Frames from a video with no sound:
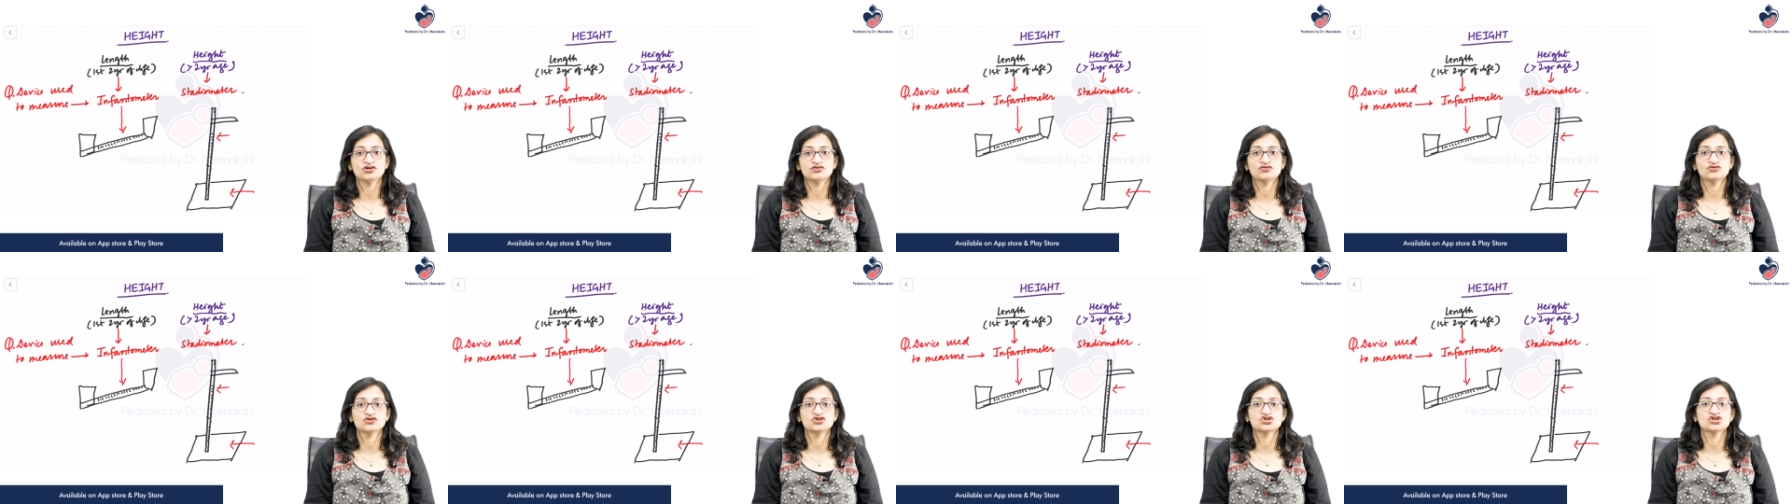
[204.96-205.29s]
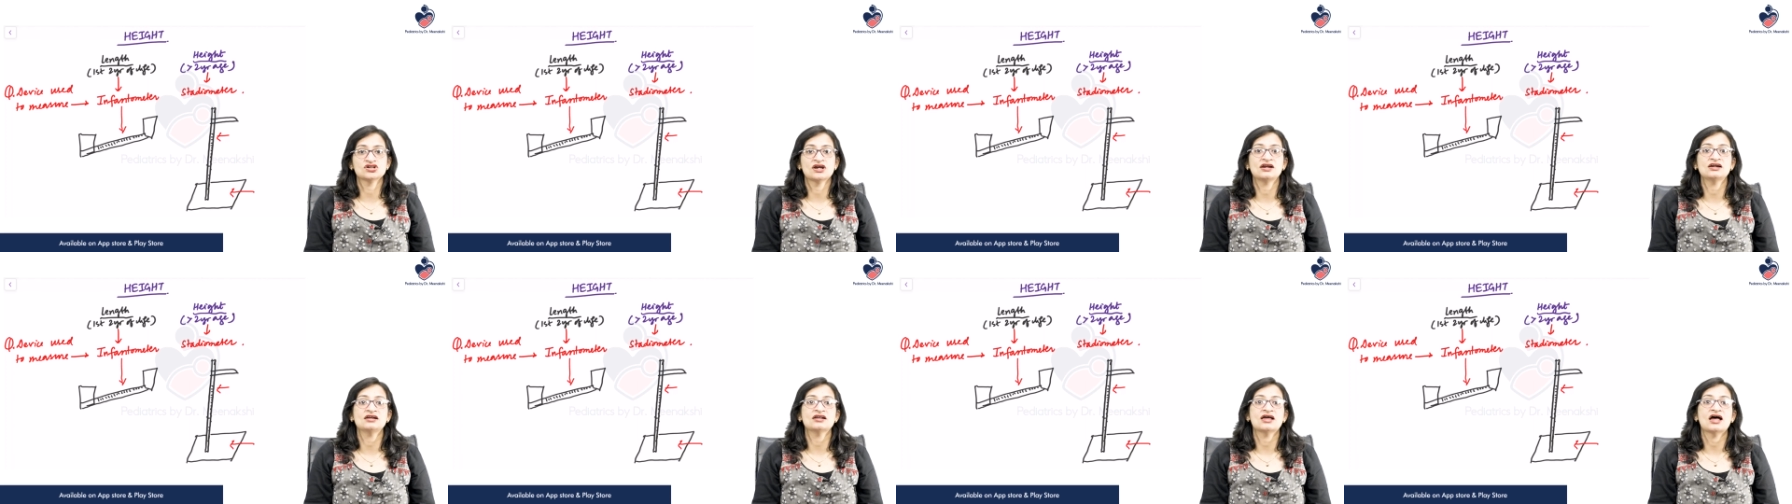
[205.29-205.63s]
of a
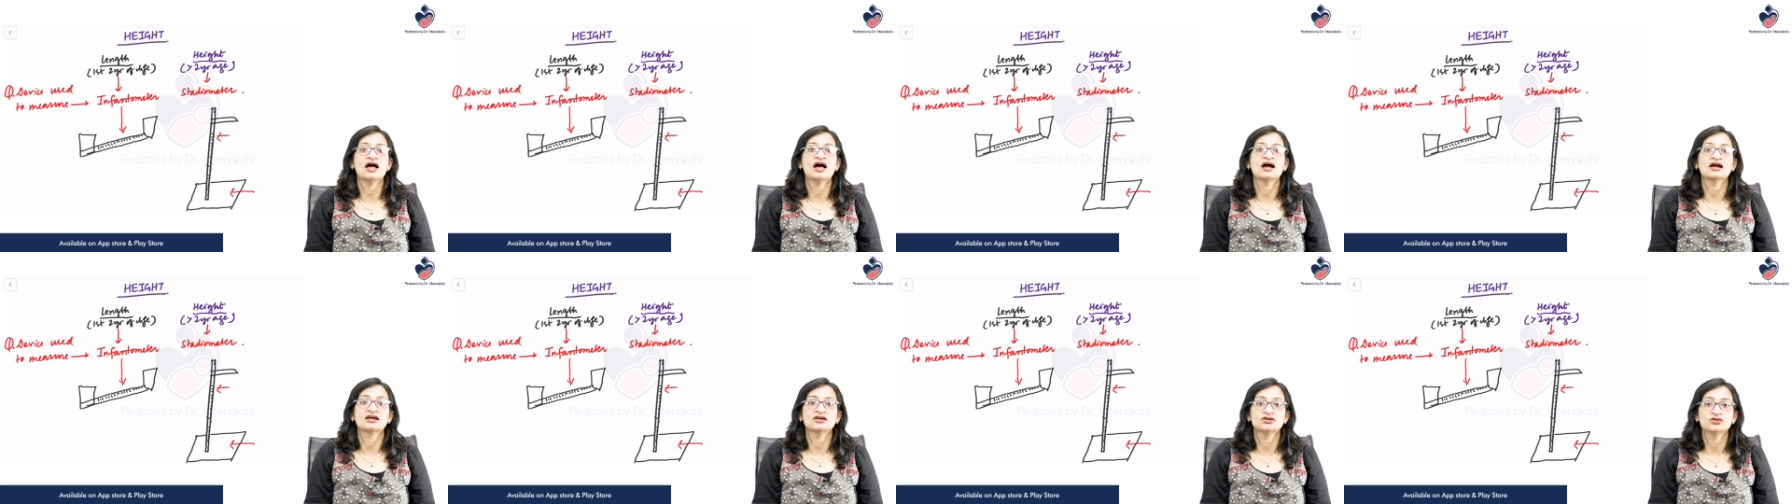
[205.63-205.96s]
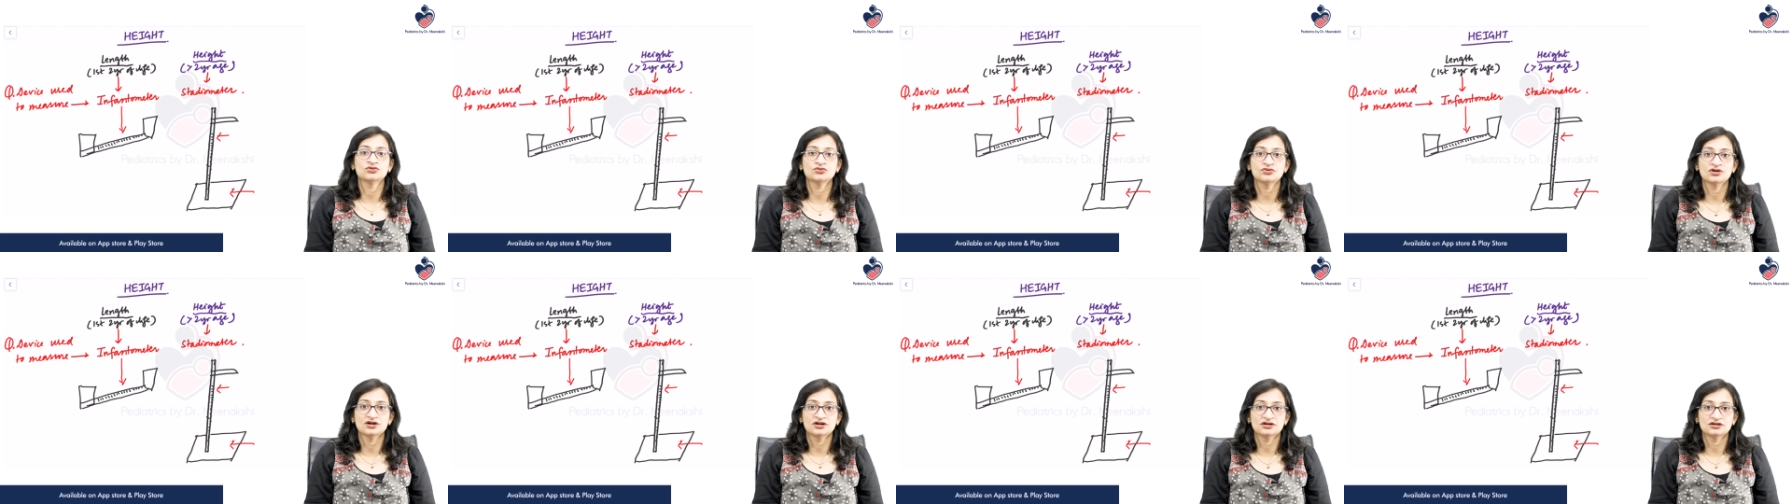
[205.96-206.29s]
child
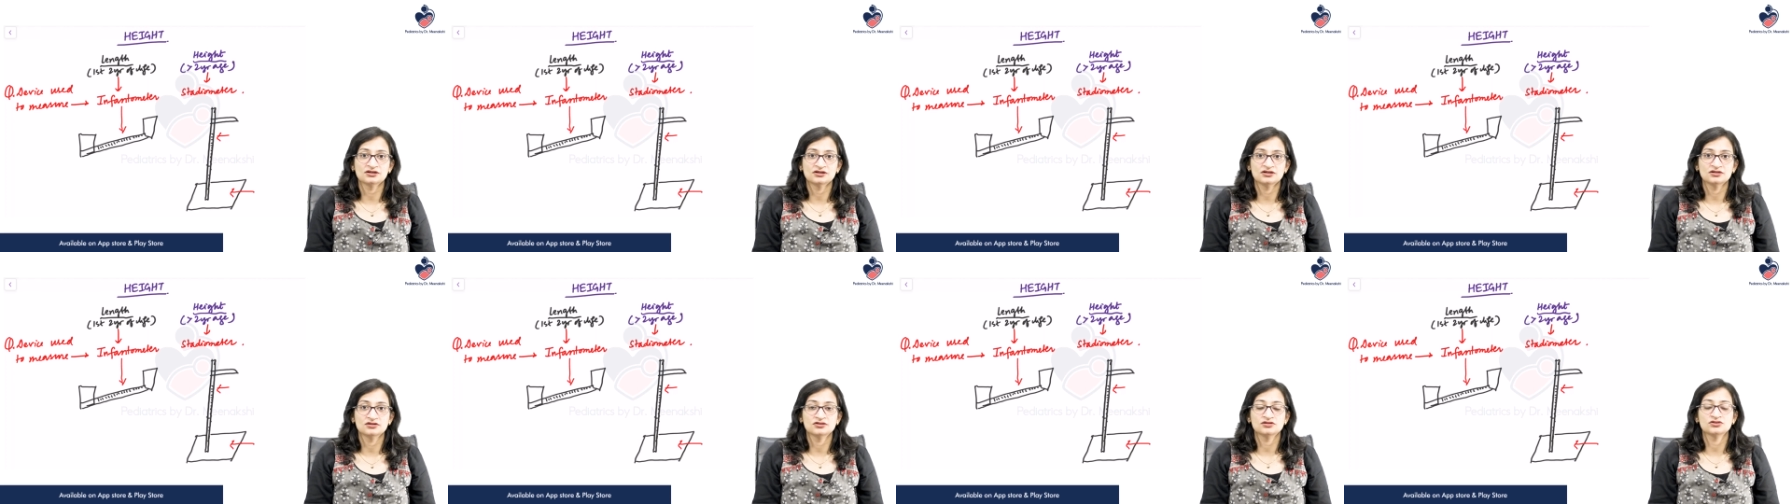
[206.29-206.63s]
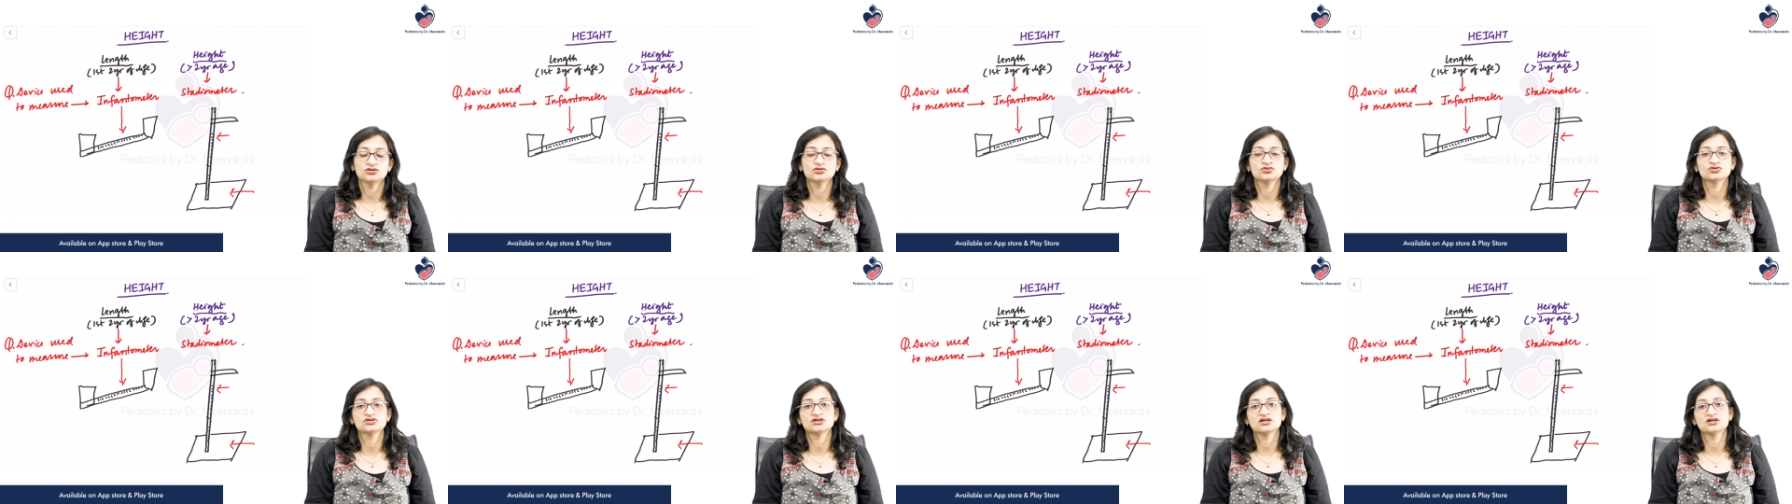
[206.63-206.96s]
accurately
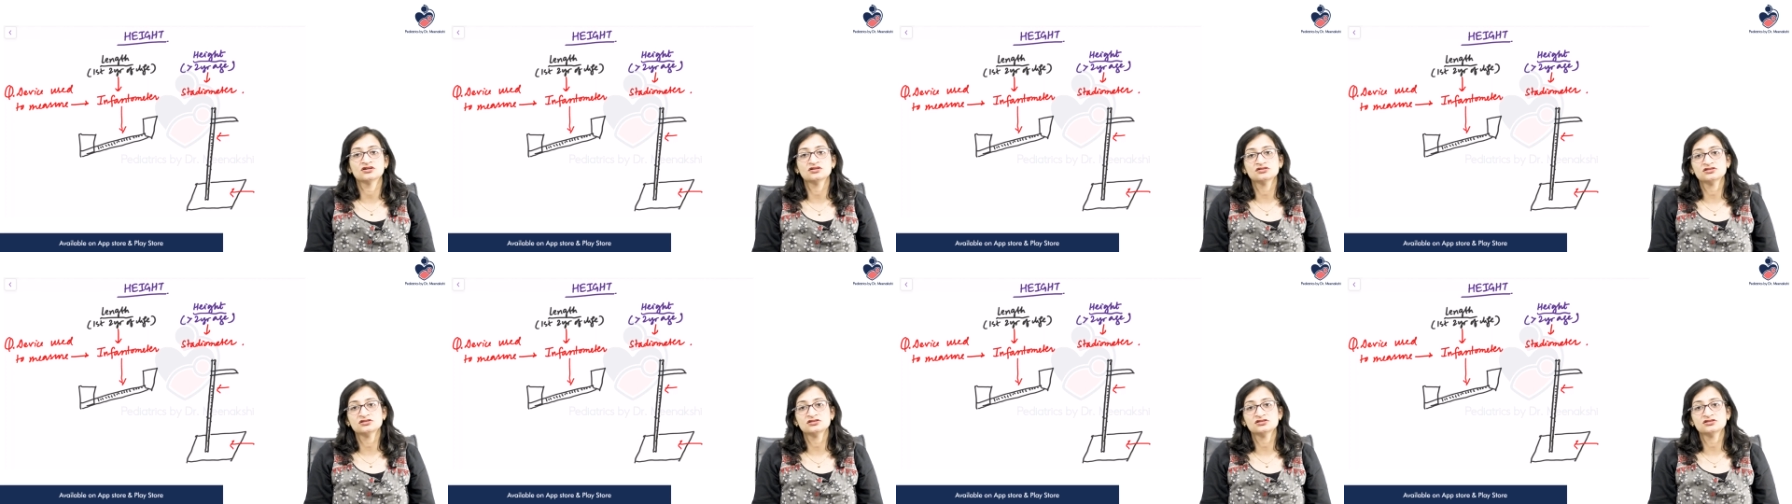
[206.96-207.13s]
using